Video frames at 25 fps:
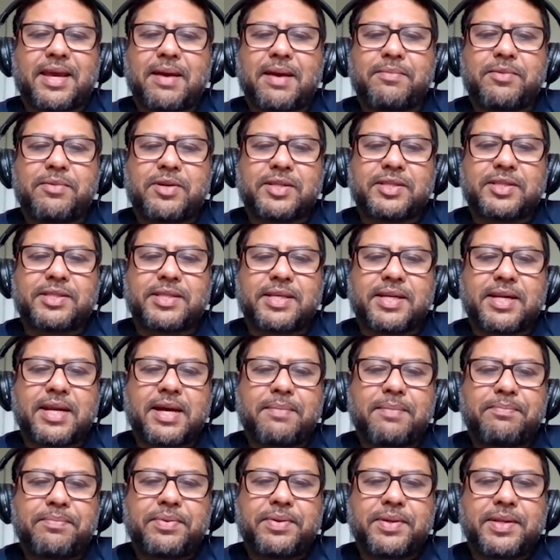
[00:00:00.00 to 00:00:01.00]
camera set
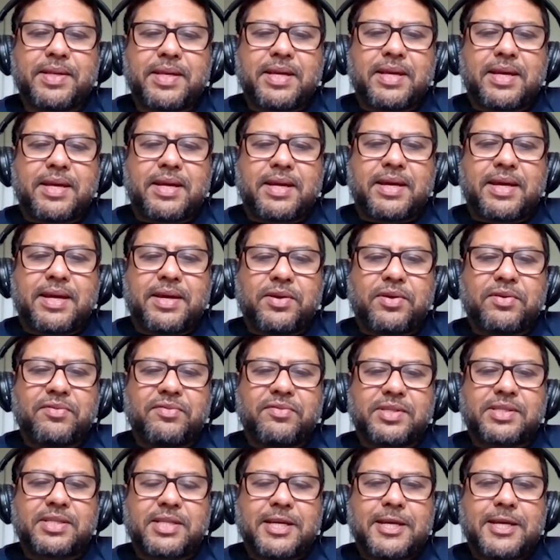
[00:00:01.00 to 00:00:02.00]
up, and
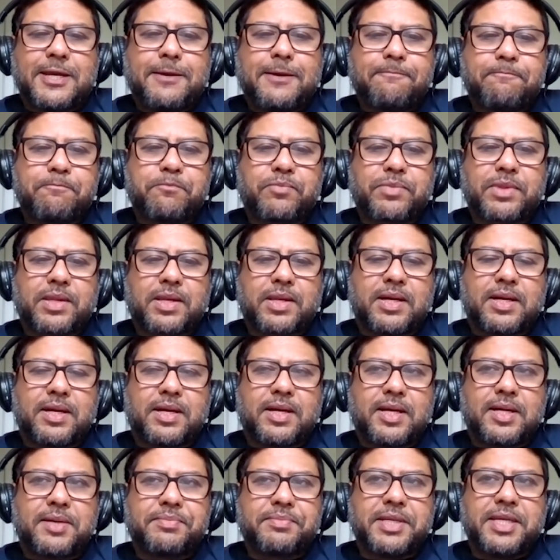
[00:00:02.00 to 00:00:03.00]
obviously,
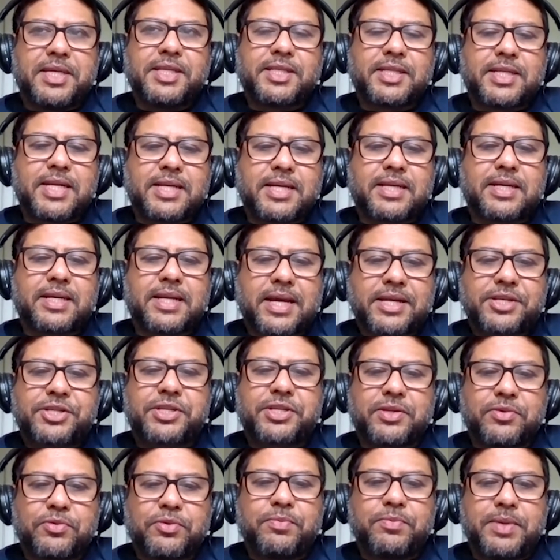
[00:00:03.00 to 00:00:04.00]
the internet
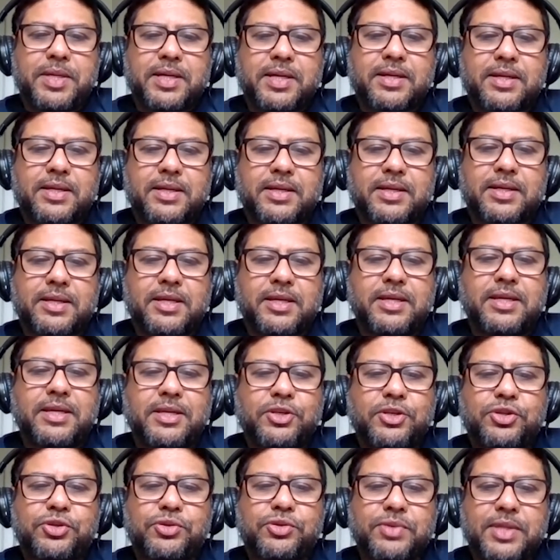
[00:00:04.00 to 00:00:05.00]
connection would be a
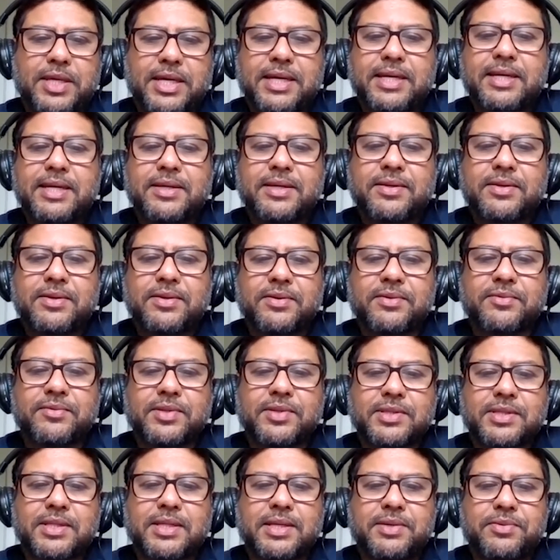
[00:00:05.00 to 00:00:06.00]
key issue there.
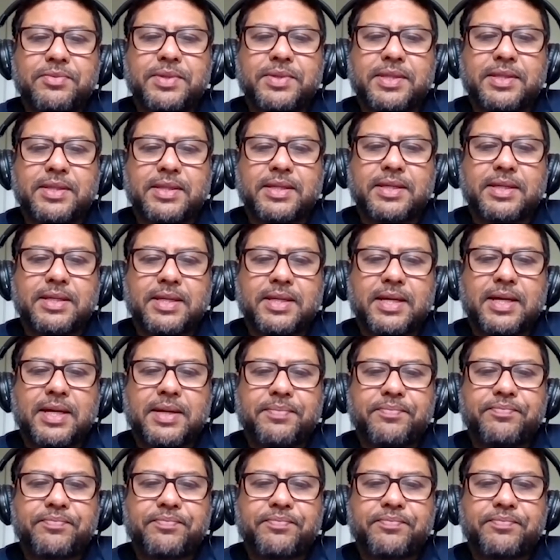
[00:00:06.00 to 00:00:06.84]
Obviously, with the